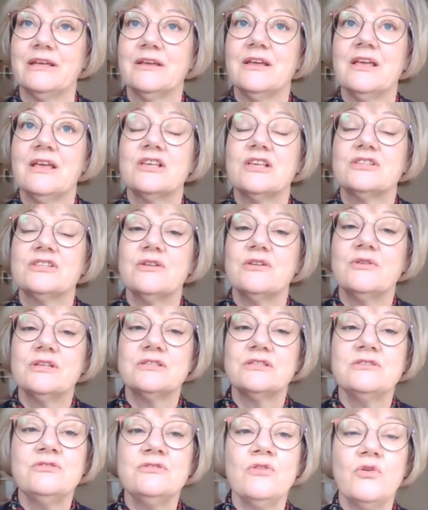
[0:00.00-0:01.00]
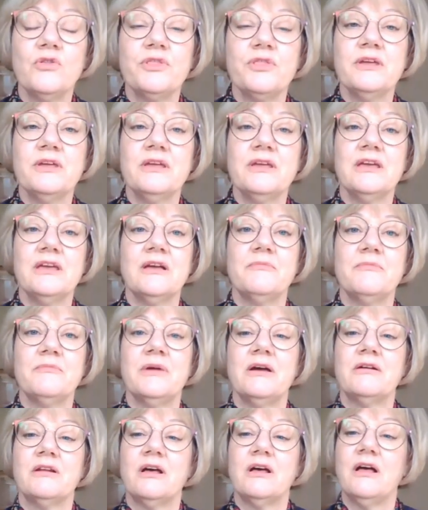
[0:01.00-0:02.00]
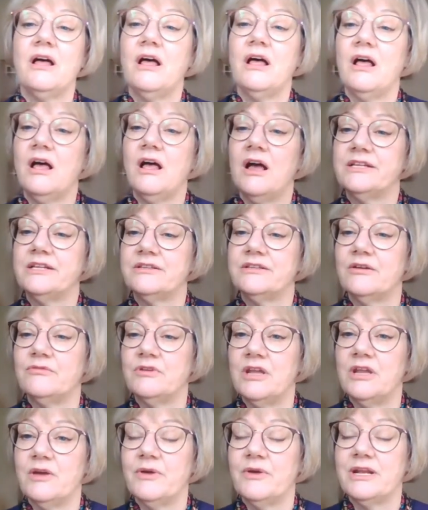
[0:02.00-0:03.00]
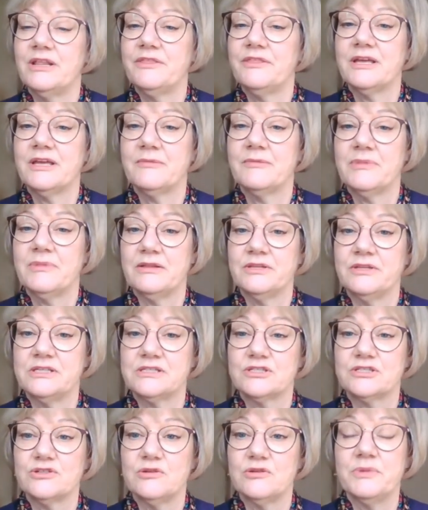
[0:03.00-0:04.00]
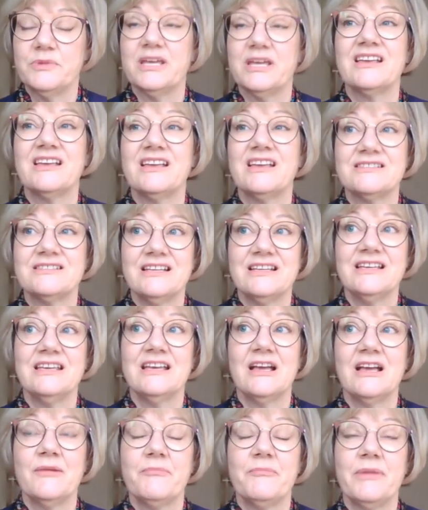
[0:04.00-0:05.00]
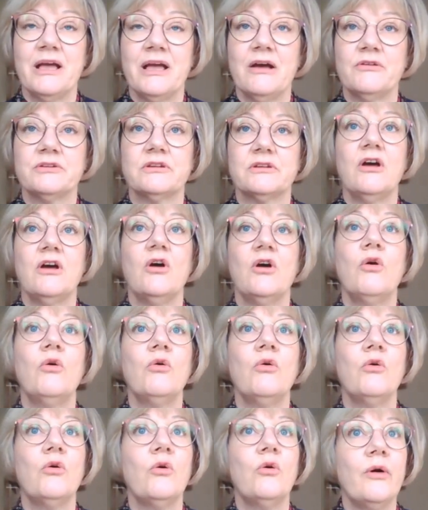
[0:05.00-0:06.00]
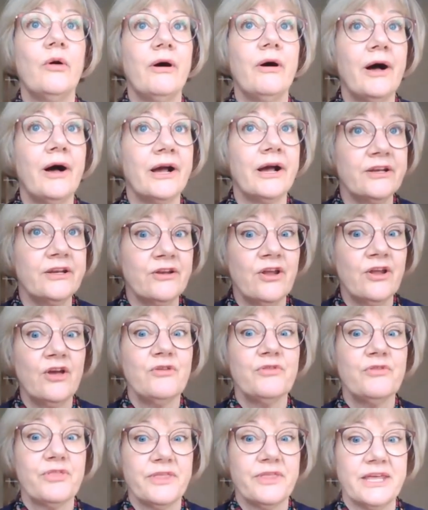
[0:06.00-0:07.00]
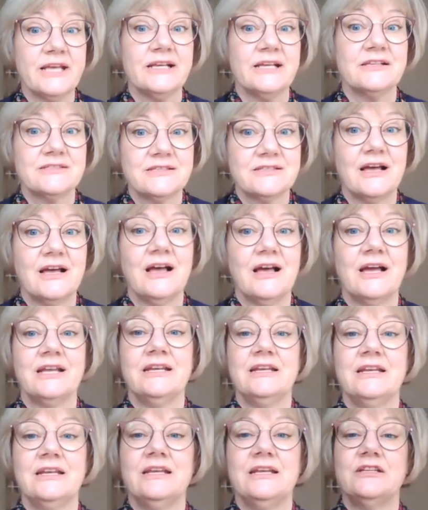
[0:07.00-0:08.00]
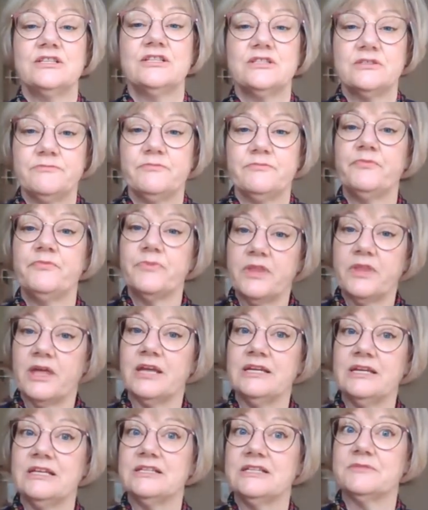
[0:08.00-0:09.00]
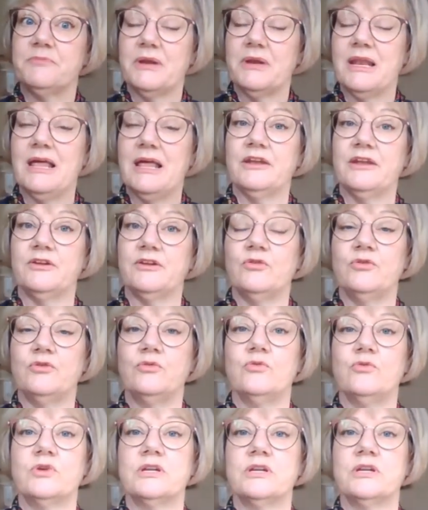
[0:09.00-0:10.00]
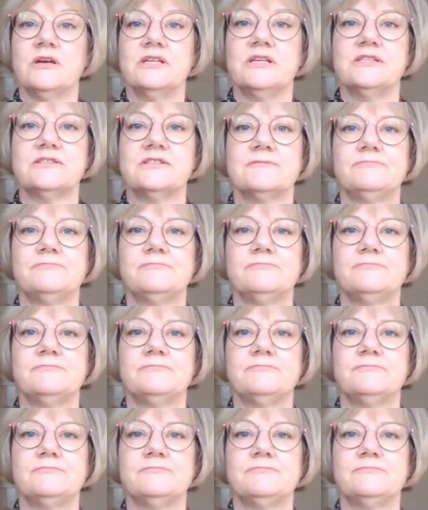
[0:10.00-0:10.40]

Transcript: So it's not thinking about, I don't know anything about this topic. It's thinking about, I know things that I need to plan and organize.